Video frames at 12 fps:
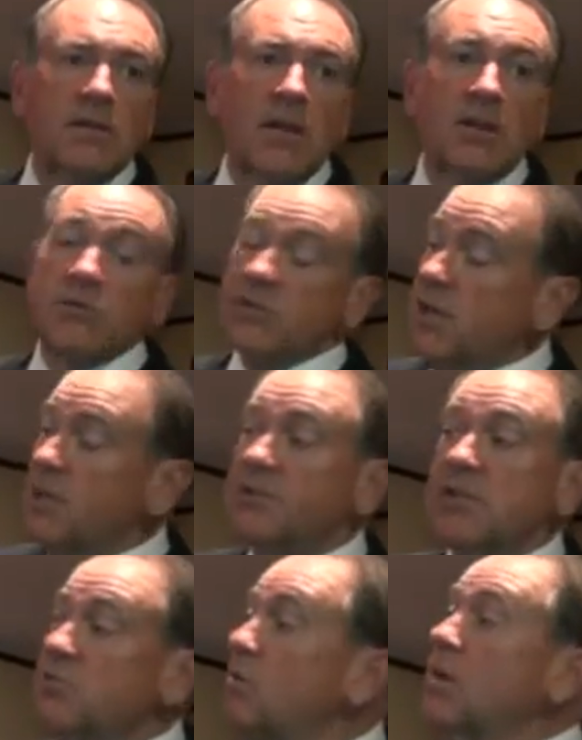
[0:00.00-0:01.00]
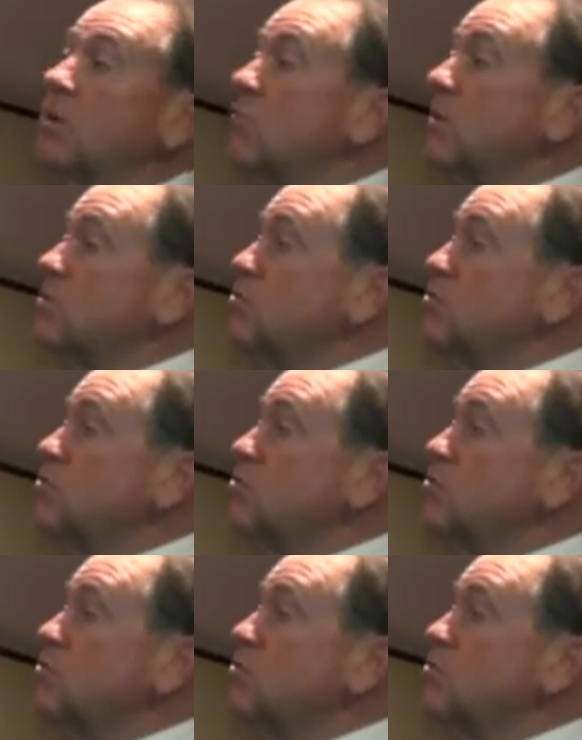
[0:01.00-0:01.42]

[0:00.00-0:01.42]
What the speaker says: and the result is we're in real